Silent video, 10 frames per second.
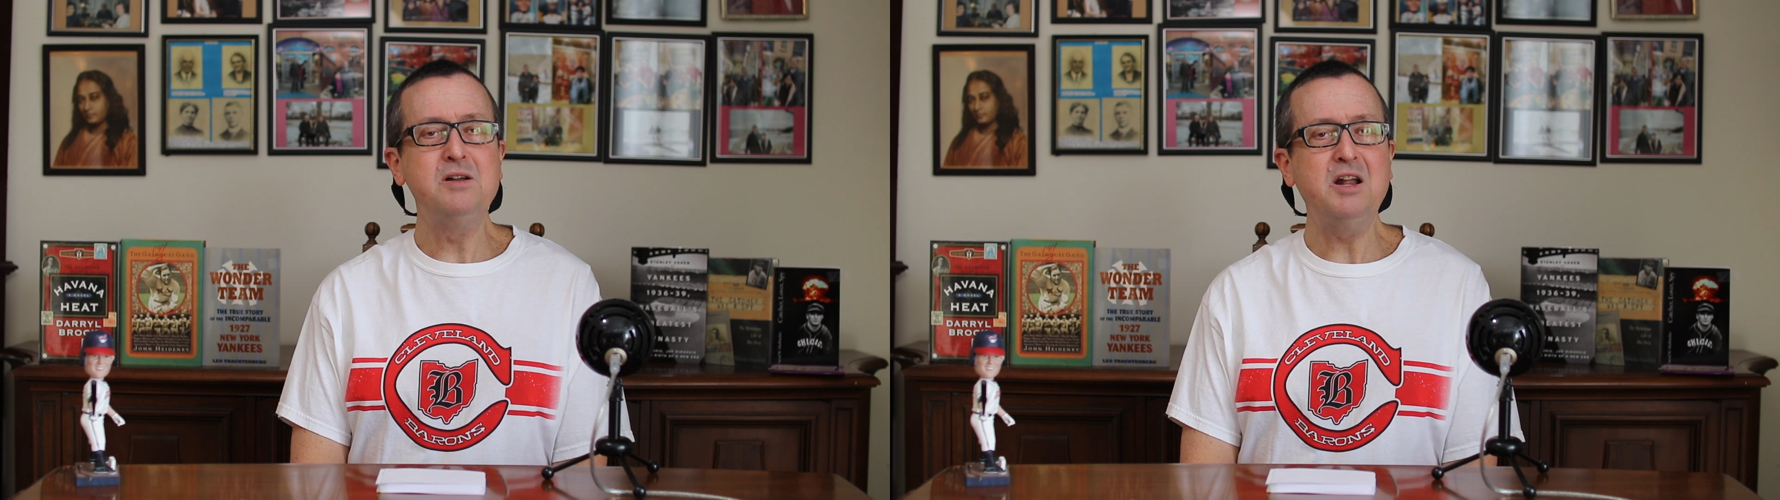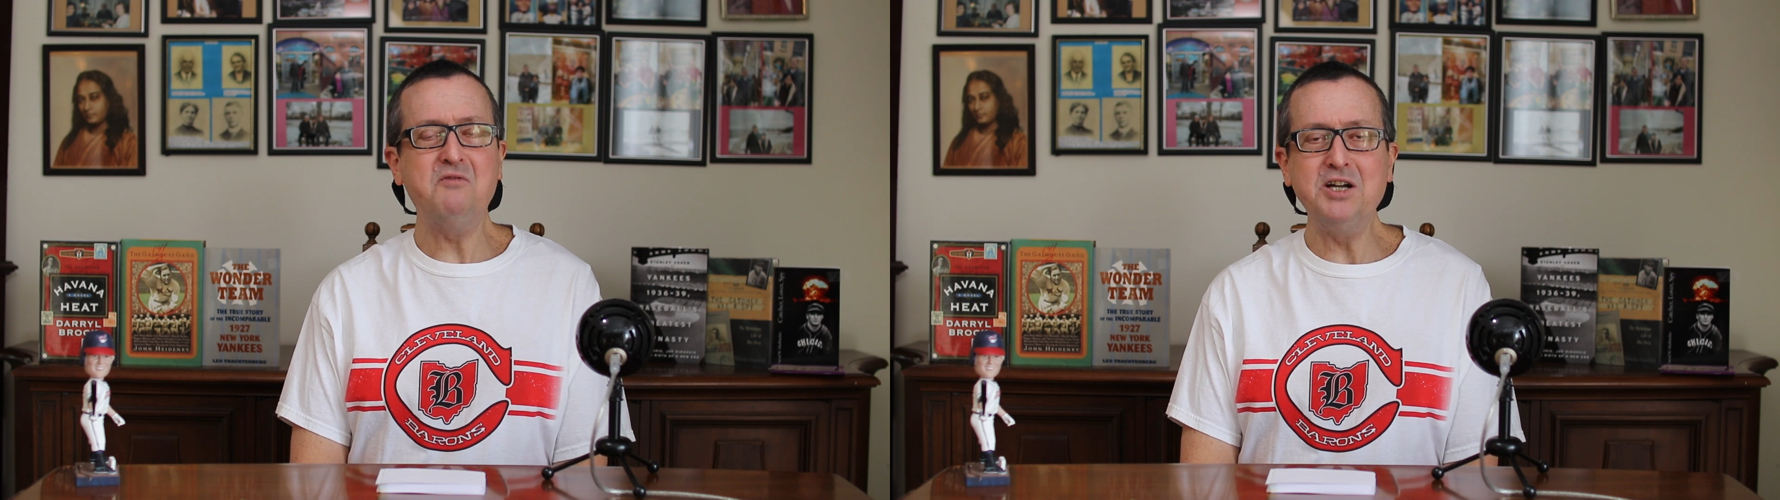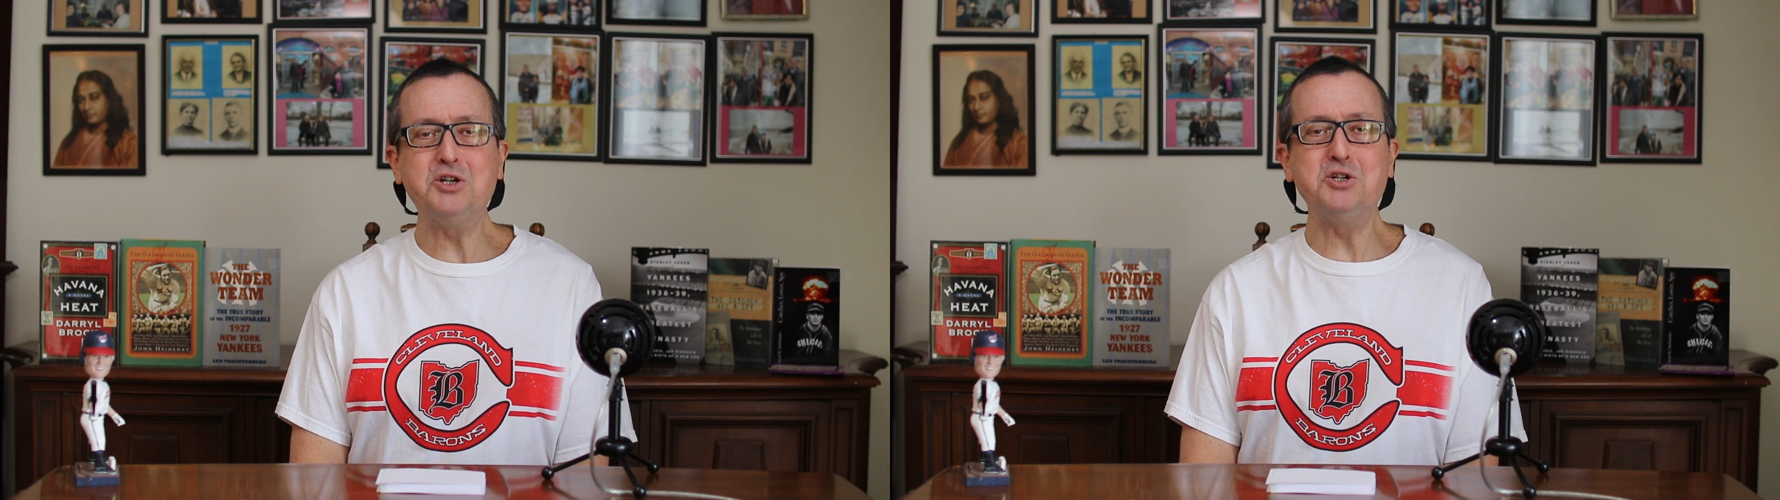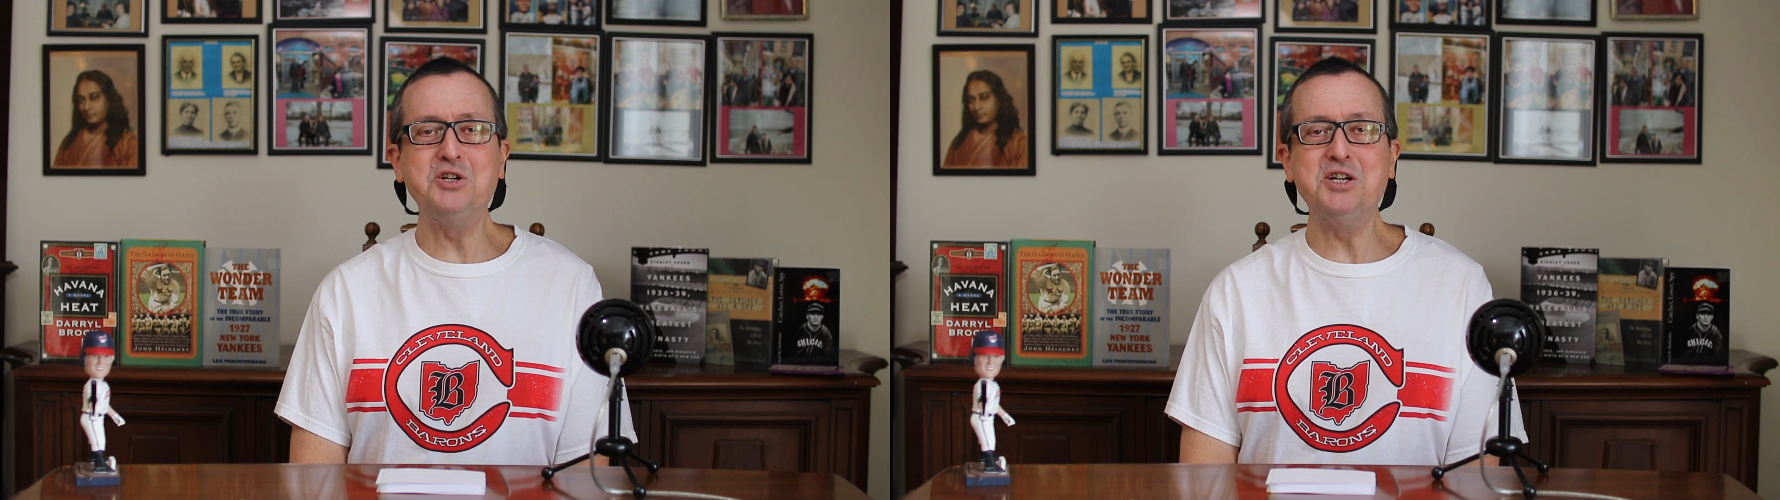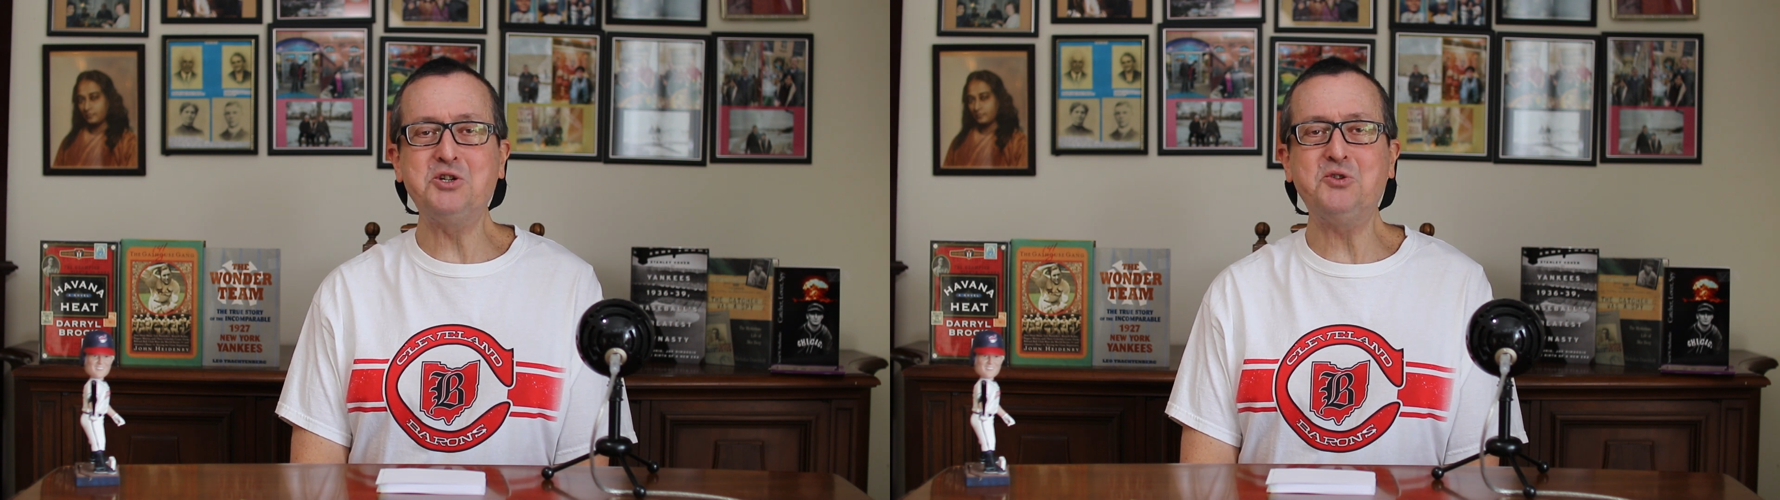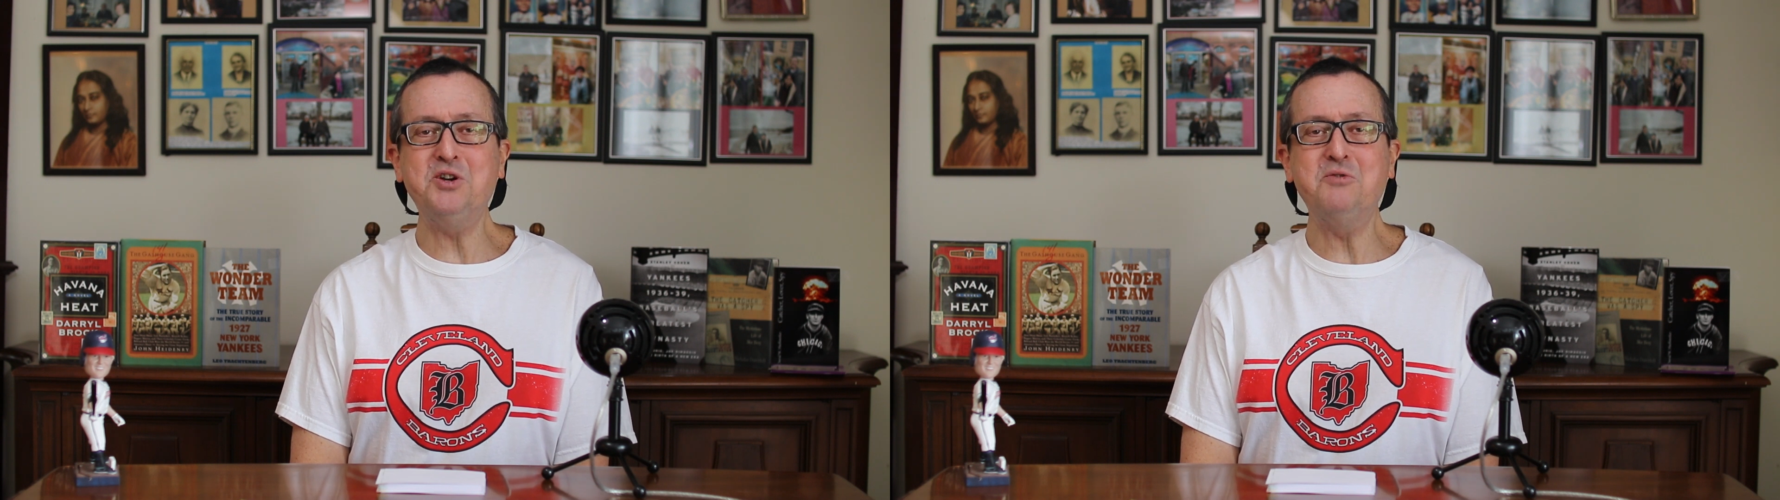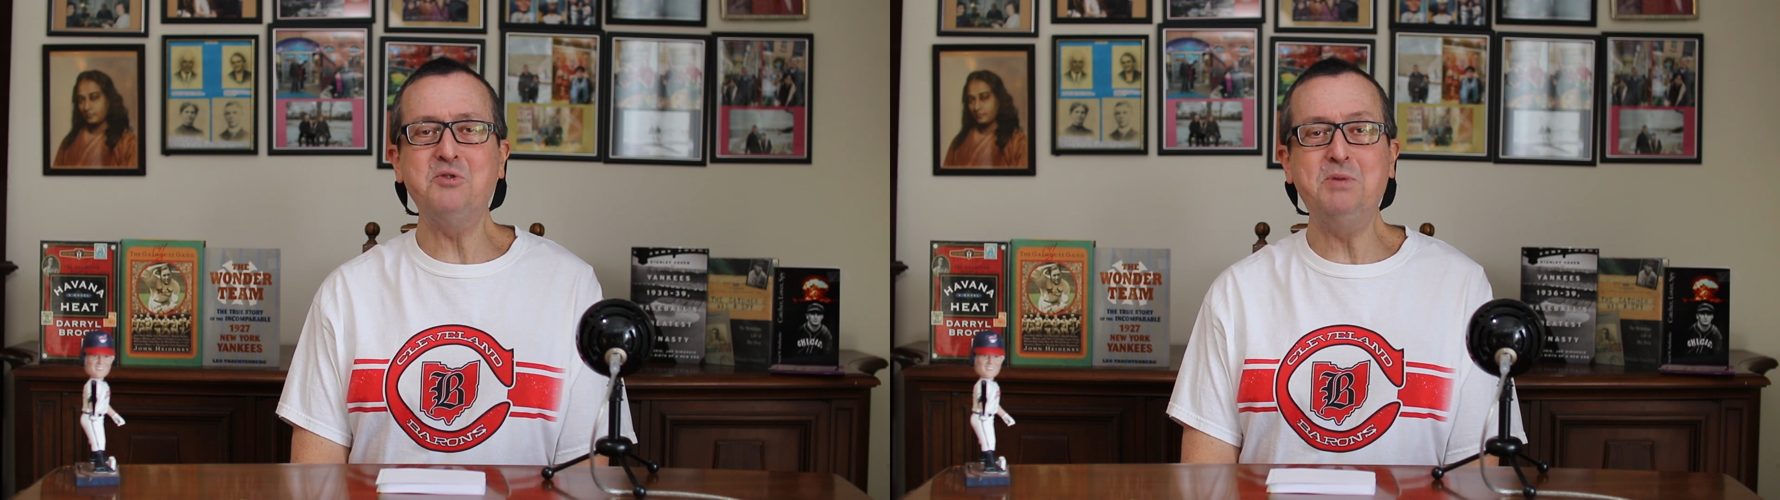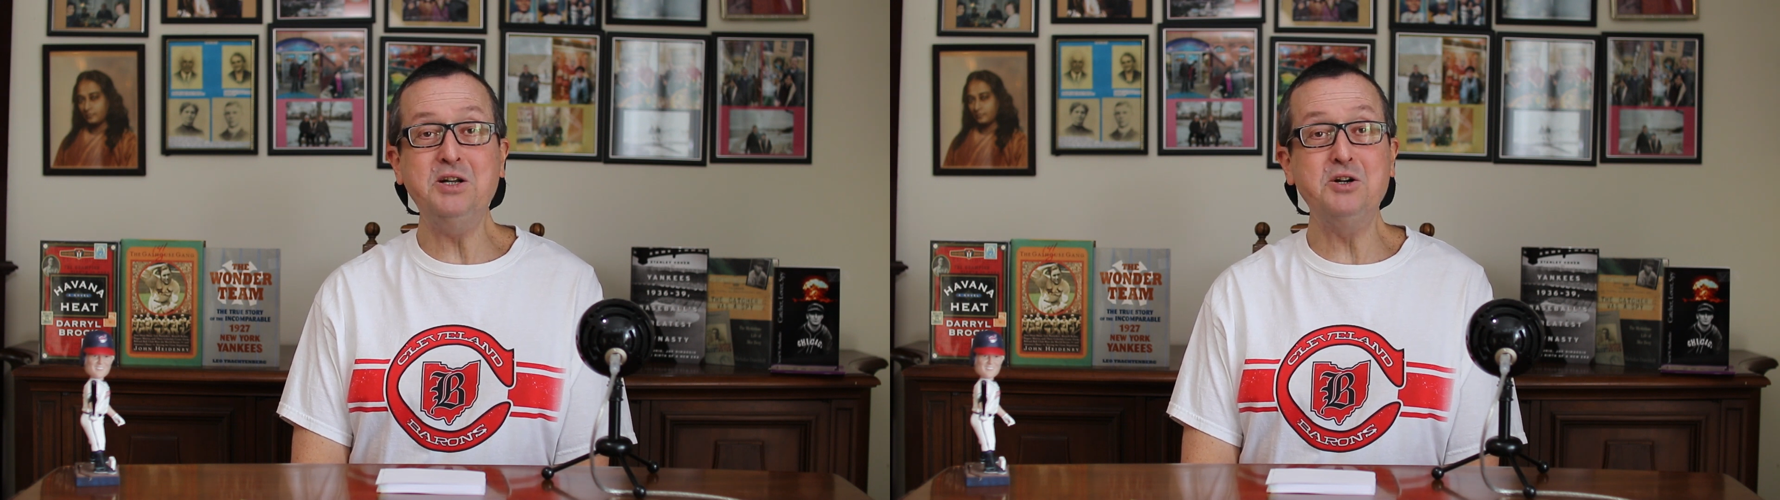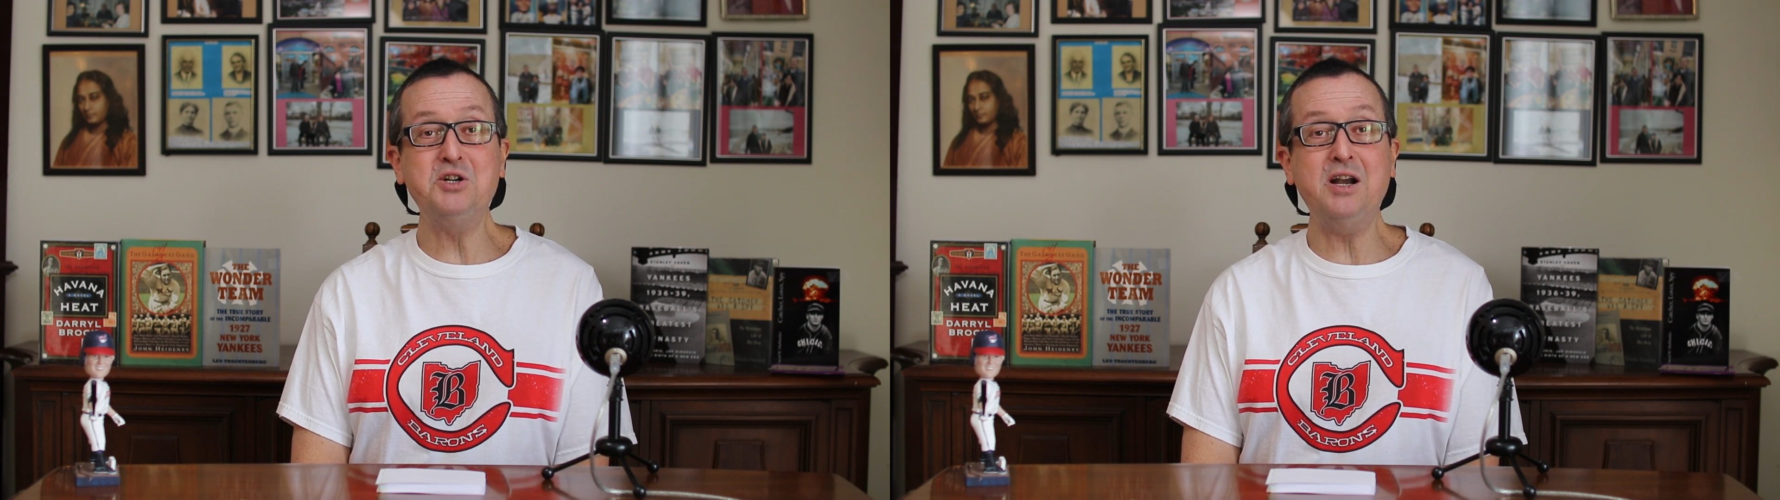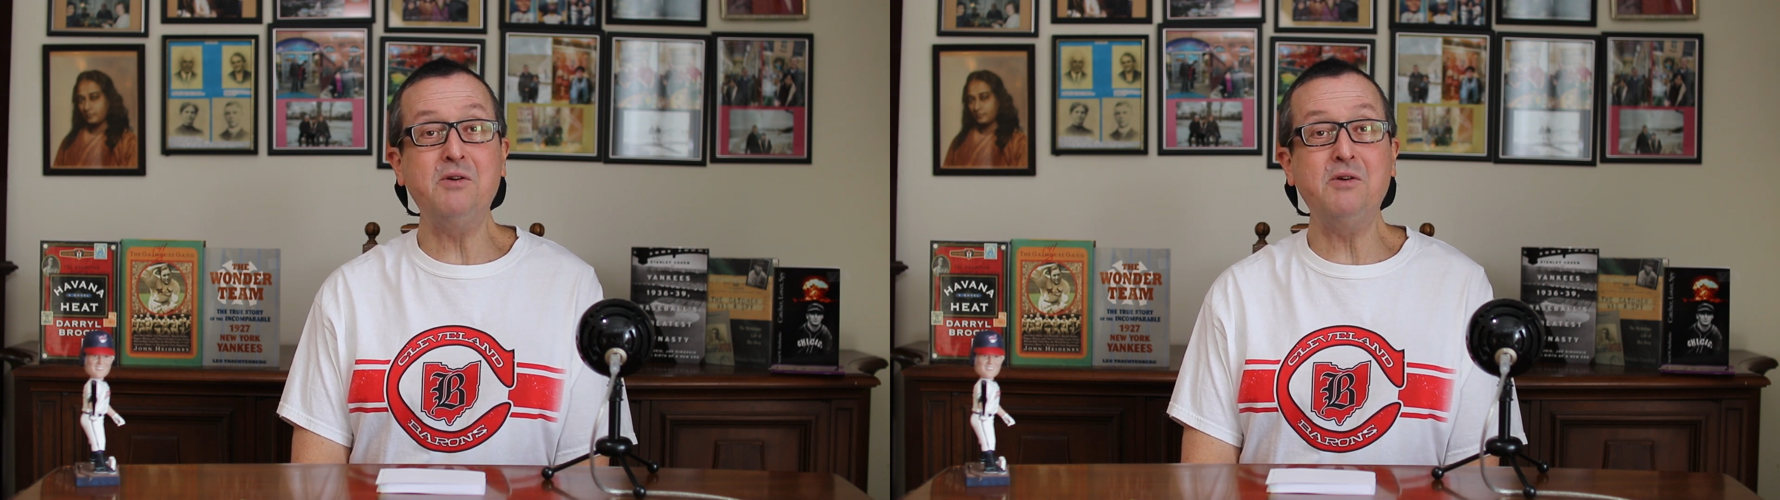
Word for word: Adventures in History with Peter J.